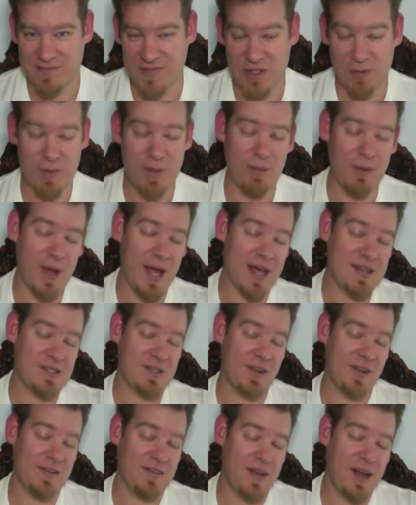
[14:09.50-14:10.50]
So people ask
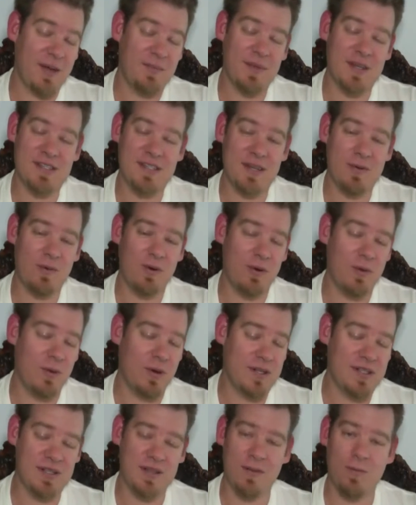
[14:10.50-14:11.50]
all the time. They say, "Well,
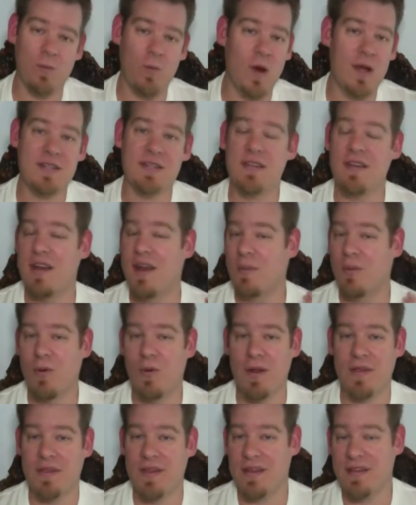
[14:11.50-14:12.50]
what's the what's the number
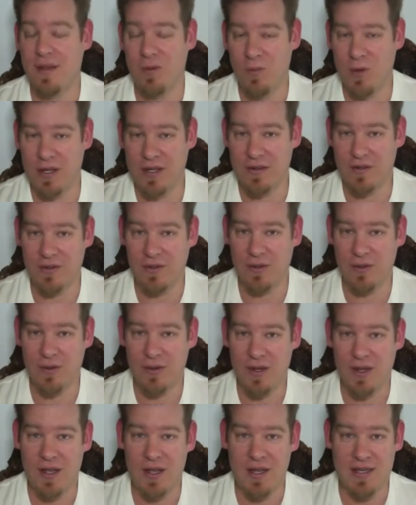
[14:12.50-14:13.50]
one thing that we could
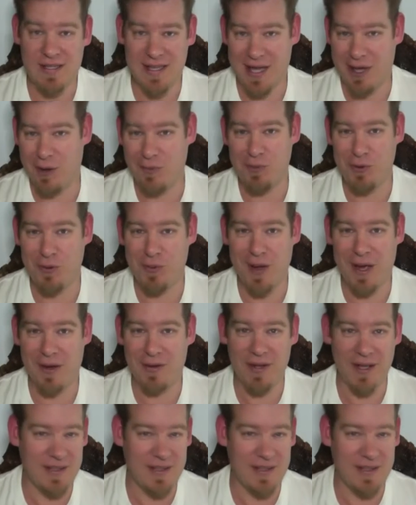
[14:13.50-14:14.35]
do to help you out?